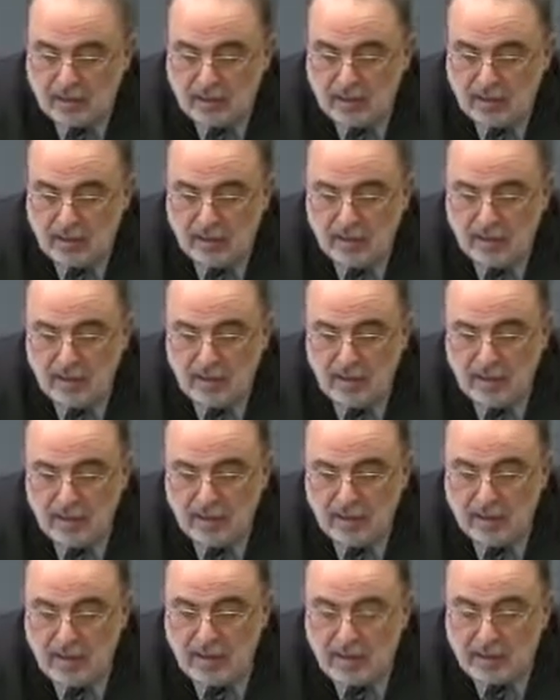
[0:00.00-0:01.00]
and
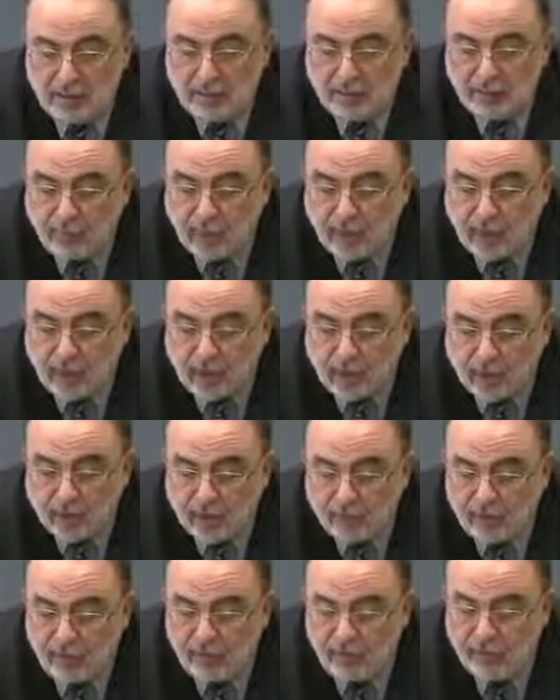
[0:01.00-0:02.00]
a linear
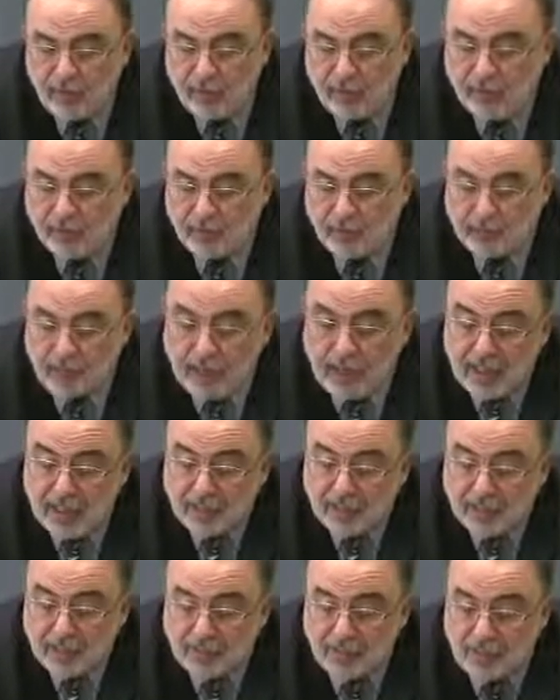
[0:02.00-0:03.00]
plot in which the
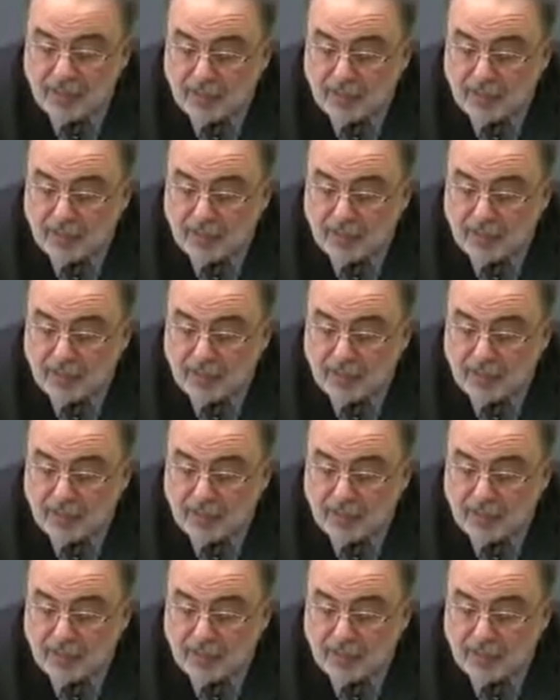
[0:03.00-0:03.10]
protagonist